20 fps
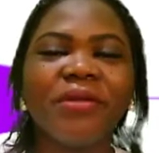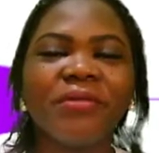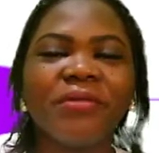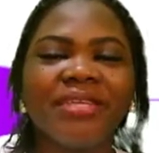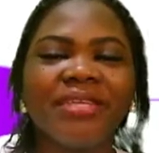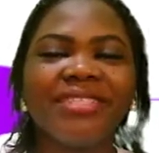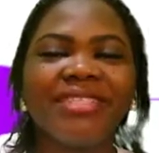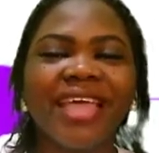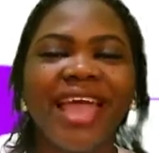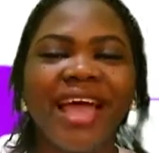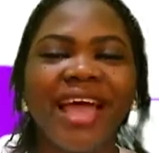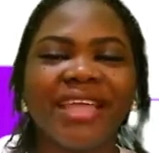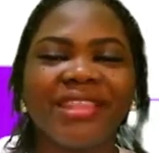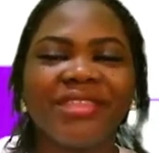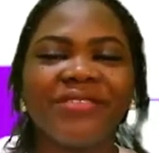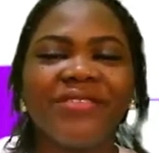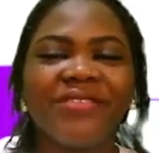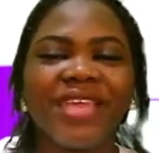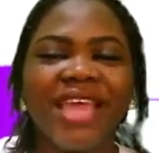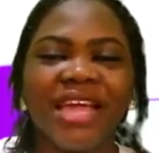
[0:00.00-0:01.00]
numbers here are
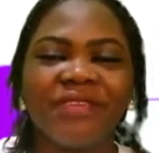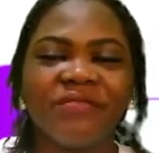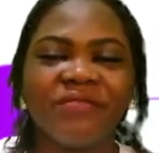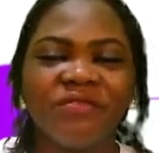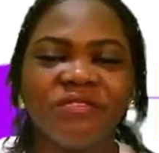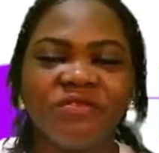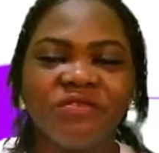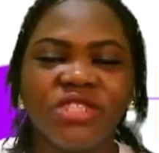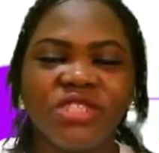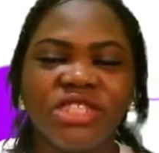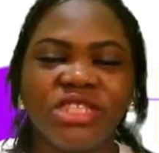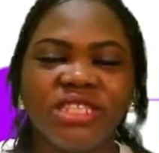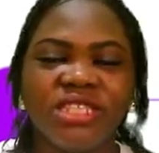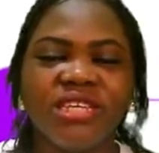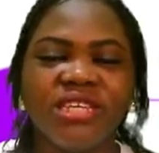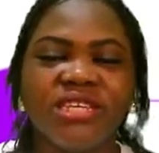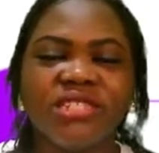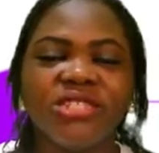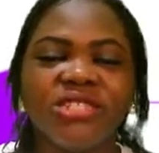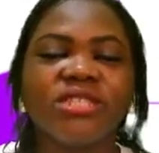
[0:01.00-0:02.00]
3 and 15.
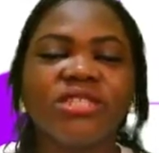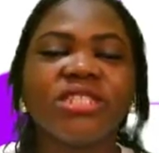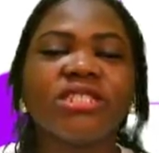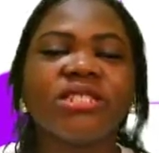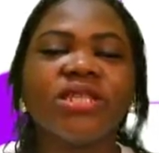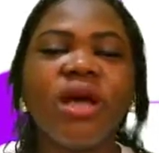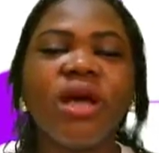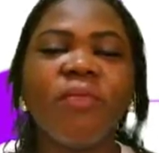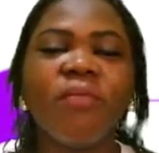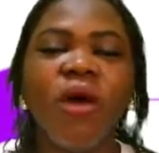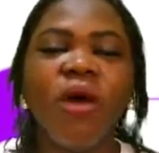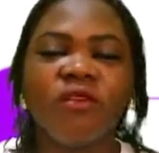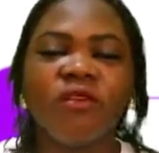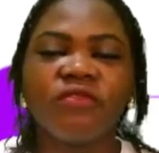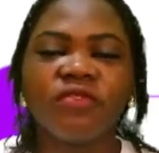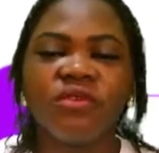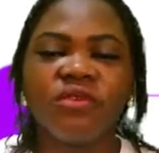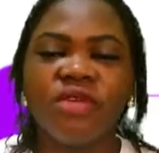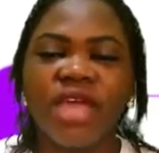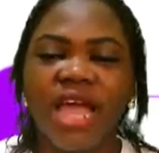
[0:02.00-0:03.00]
So the sum
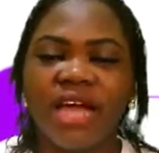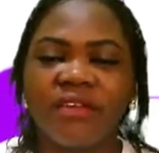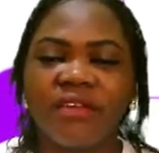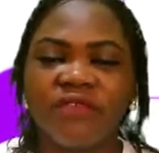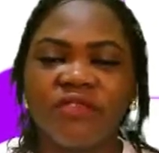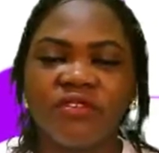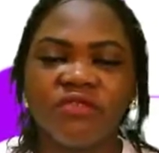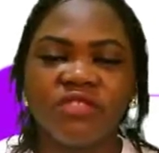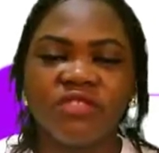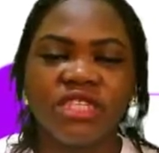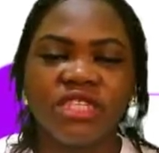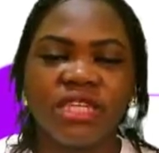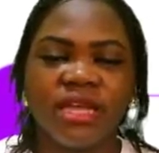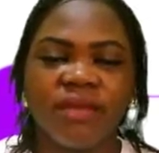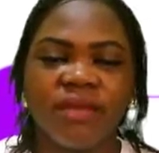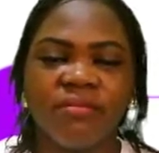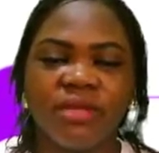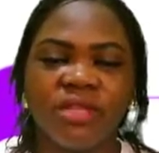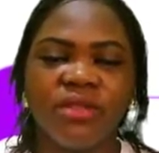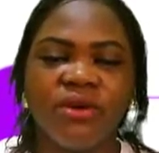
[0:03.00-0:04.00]
of 3 and 15
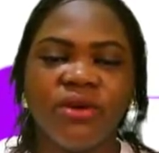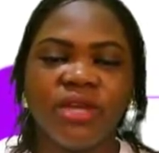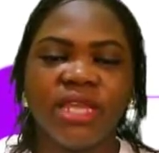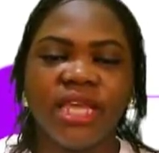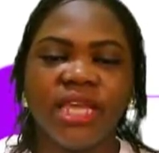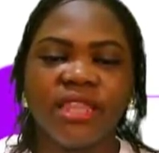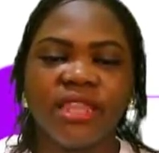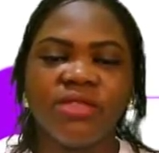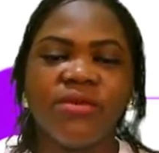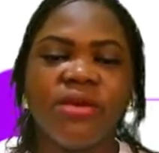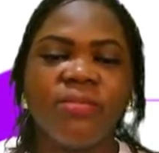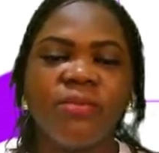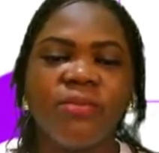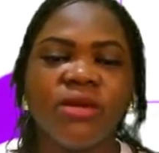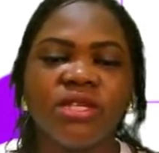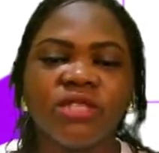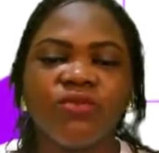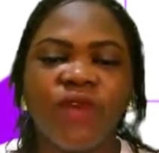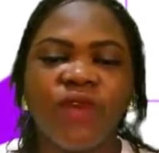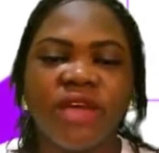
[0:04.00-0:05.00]
can be done here. 3
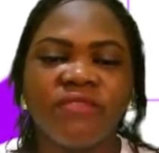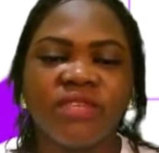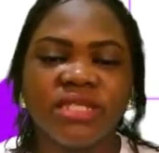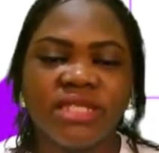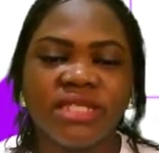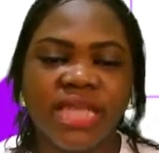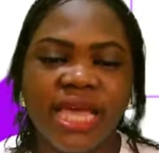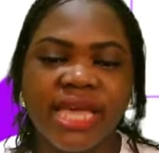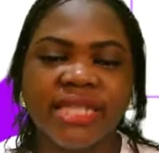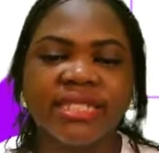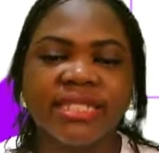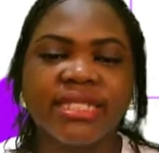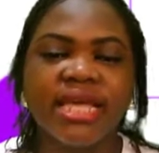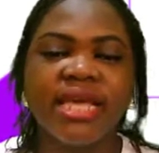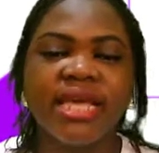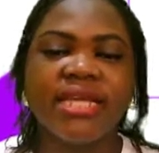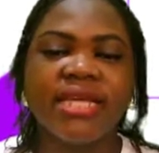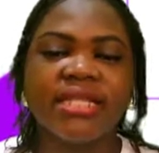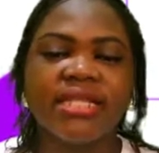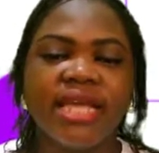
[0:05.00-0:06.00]
plus 5 is 8.
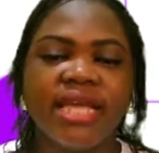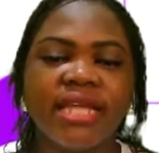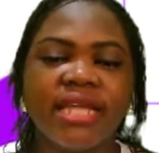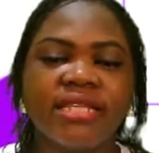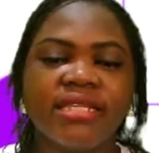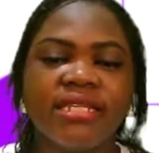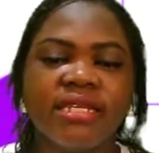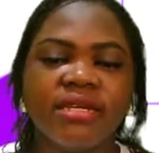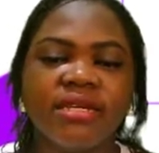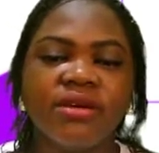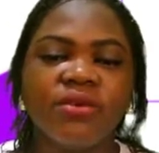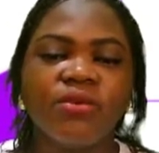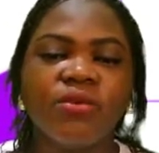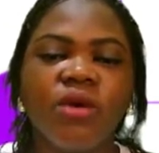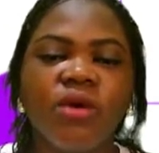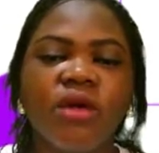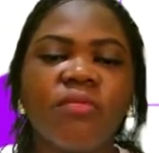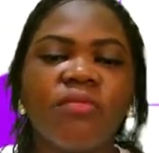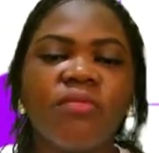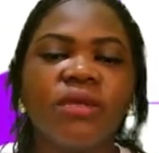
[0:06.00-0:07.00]
Then
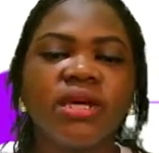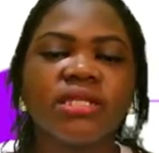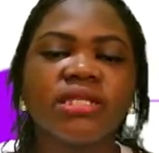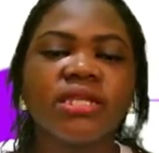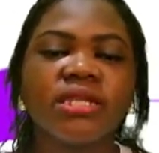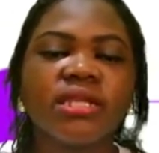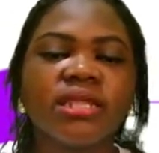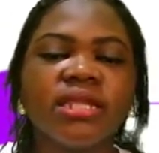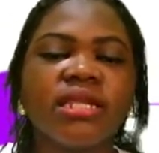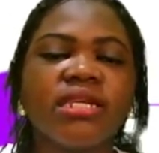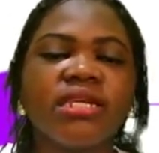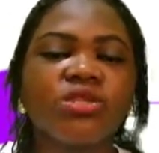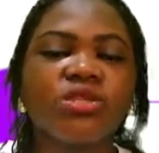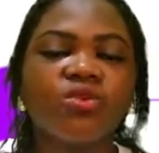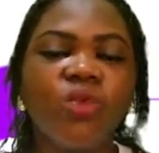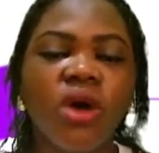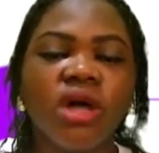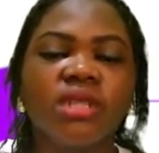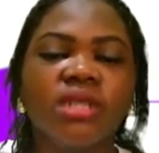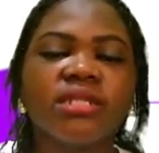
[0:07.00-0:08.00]
1 plus nothing is
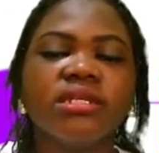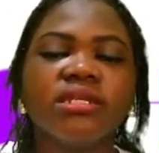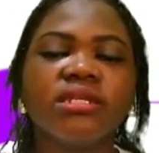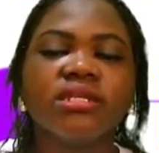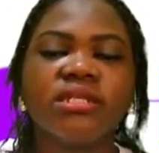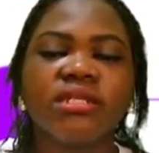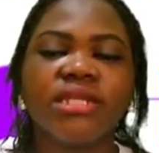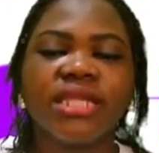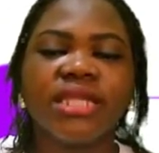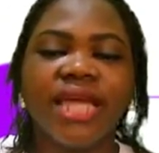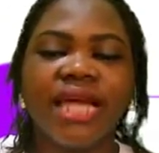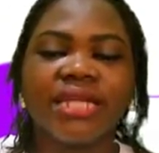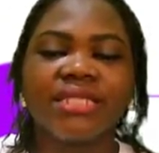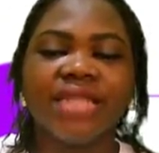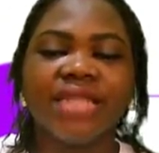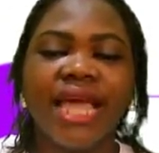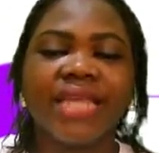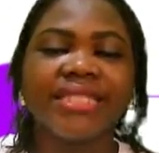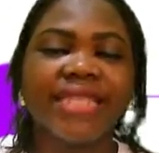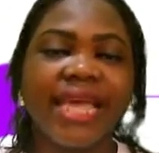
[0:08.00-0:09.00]
1. So the
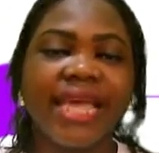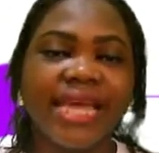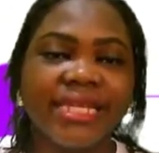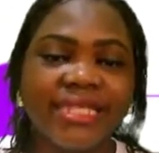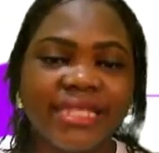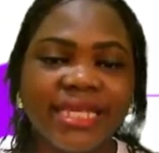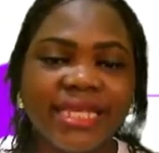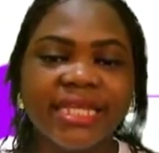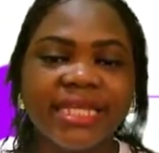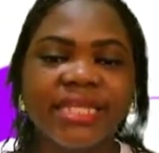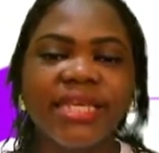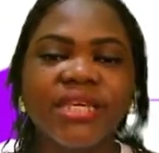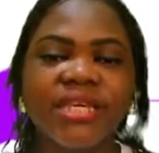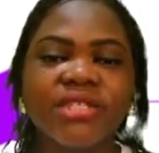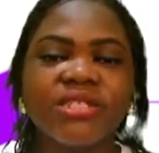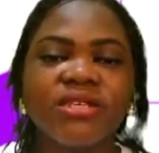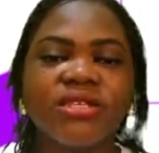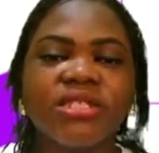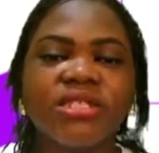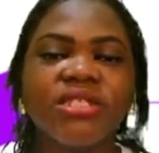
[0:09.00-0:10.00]
answer is 18.
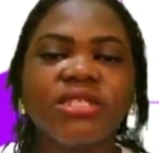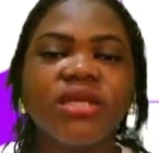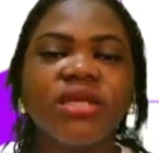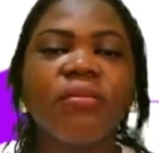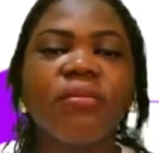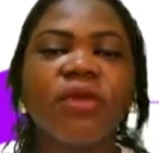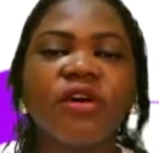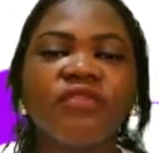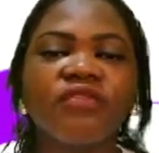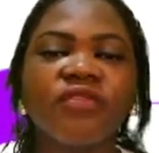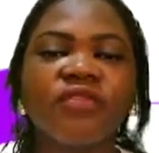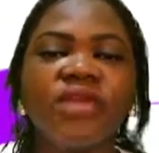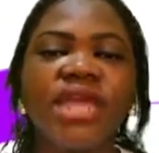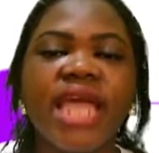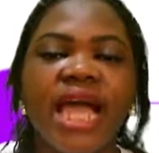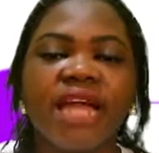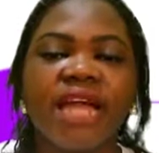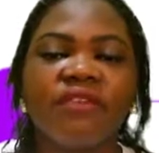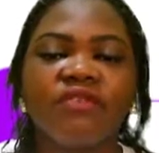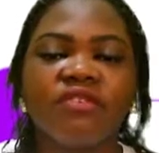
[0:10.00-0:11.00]
So the sum of
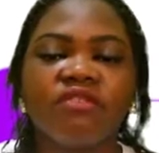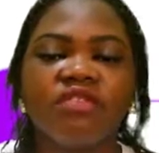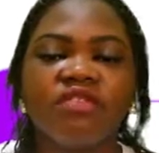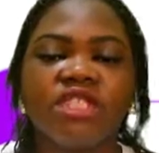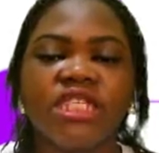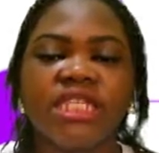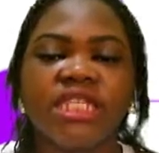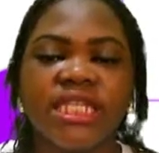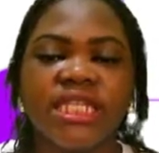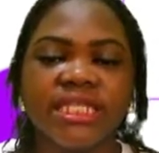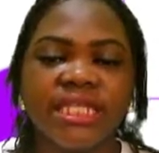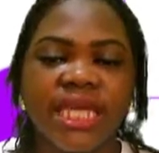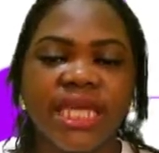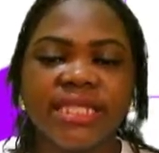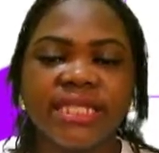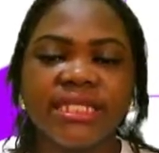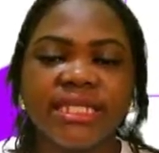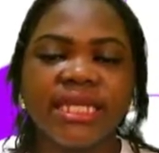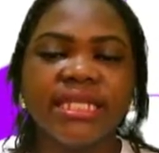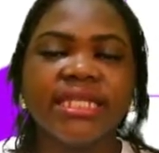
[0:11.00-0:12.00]
3 and 15 is
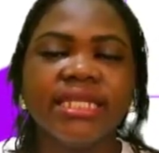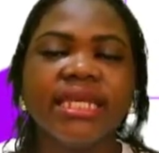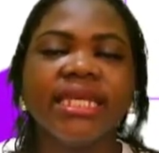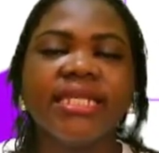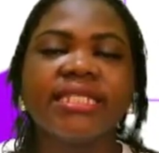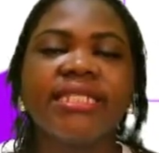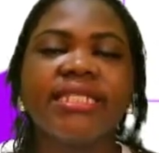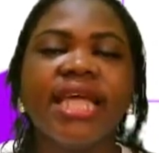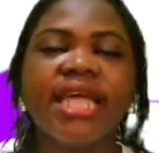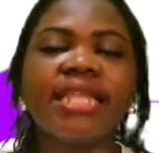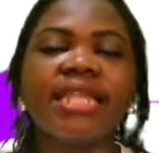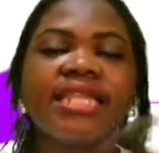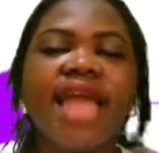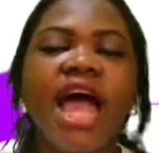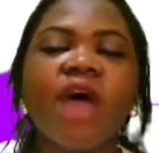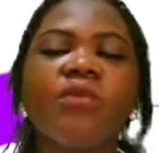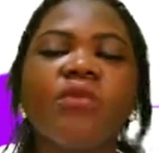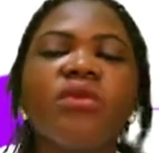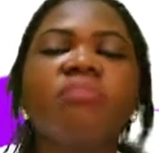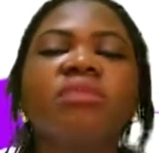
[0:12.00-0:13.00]
18. Then
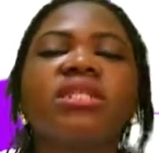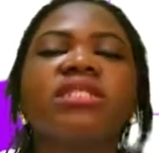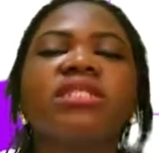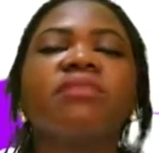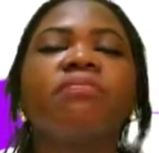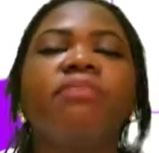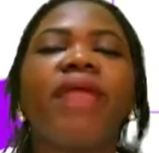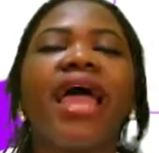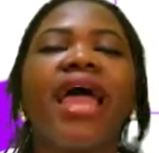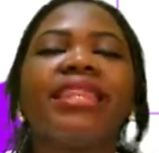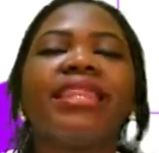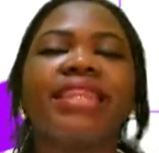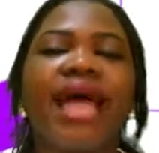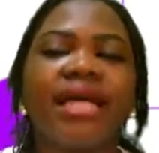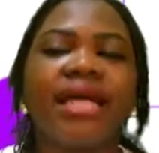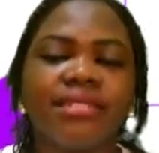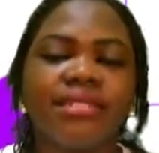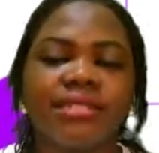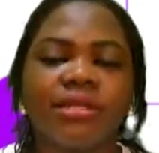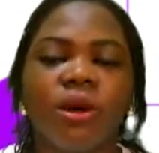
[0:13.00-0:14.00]
now we multiply
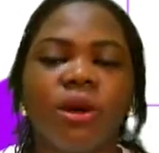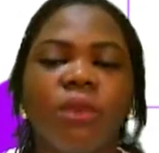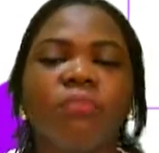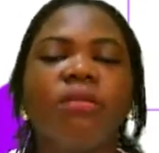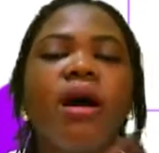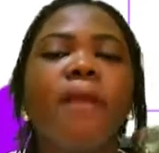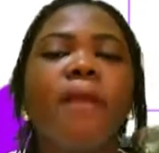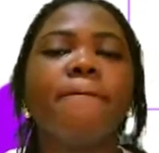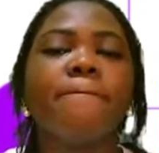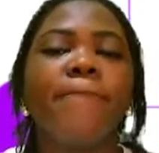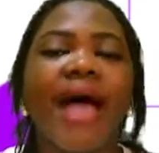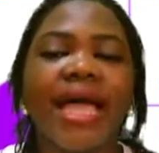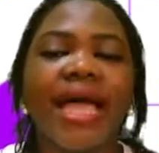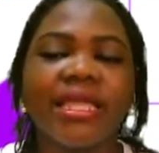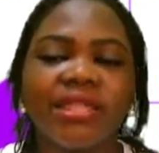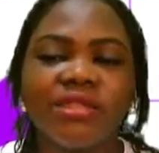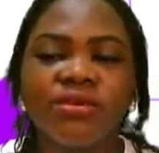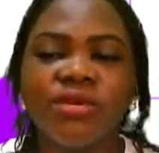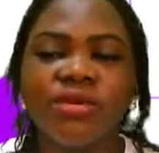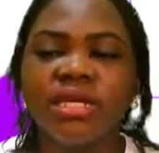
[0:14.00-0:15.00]
that sum by
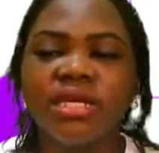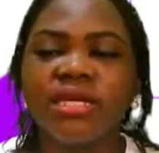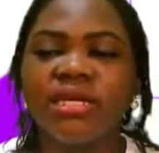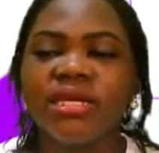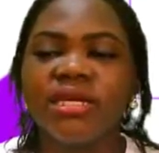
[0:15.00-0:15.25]
3.